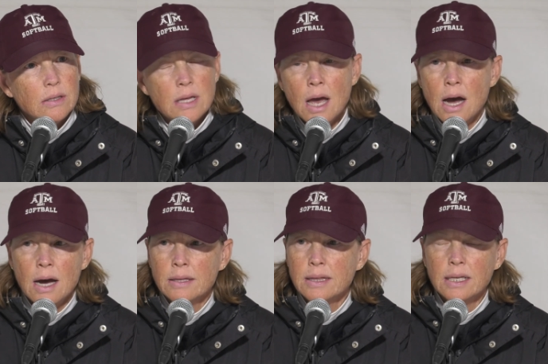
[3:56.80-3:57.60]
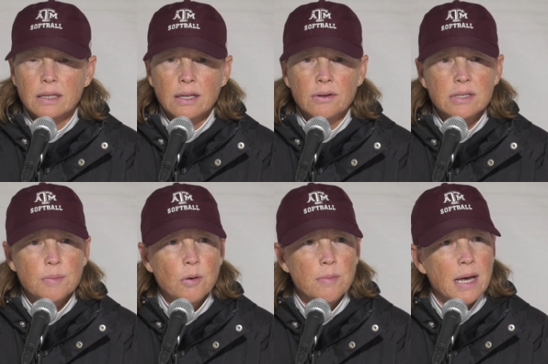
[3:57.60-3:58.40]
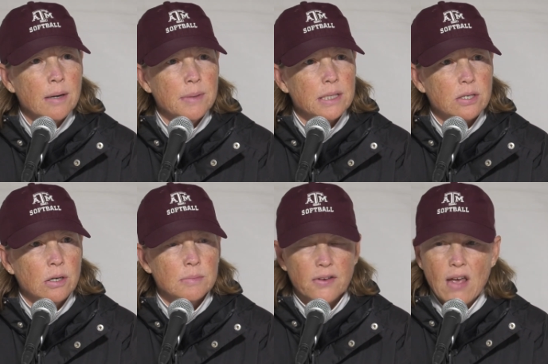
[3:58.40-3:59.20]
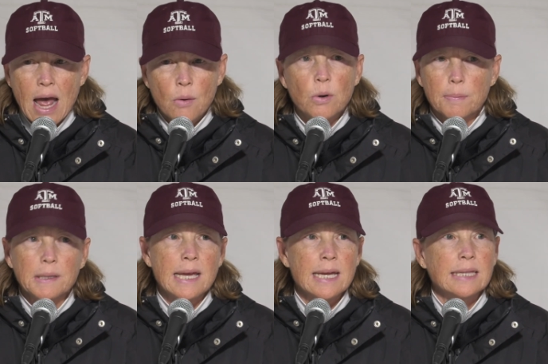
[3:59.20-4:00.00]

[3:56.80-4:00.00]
Yeah, I think there is momentum in terms of how we're playing the